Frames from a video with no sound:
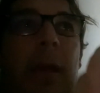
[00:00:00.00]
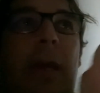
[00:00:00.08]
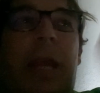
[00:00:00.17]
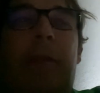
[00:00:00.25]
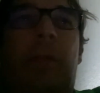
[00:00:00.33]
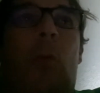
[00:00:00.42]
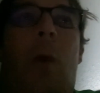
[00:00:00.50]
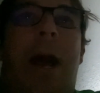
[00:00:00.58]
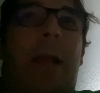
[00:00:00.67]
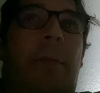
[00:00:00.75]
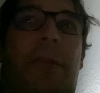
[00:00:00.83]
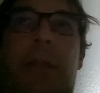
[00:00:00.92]
Even the
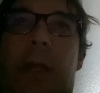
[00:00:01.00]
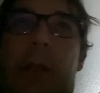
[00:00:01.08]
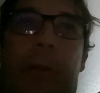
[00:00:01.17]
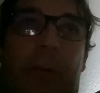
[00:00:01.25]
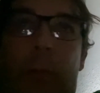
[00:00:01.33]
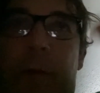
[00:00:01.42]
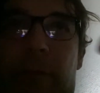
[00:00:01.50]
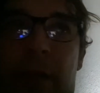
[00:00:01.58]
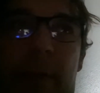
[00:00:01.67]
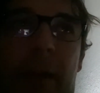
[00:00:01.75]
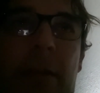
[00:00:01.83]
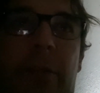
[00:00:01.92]
YMCA looks roughly
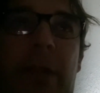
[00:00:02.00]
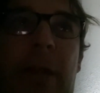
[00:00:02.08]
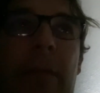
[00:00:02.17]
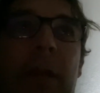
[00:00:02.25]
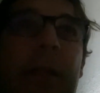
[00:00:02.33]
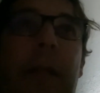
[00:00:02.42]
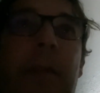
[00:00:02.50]
about the same that it did in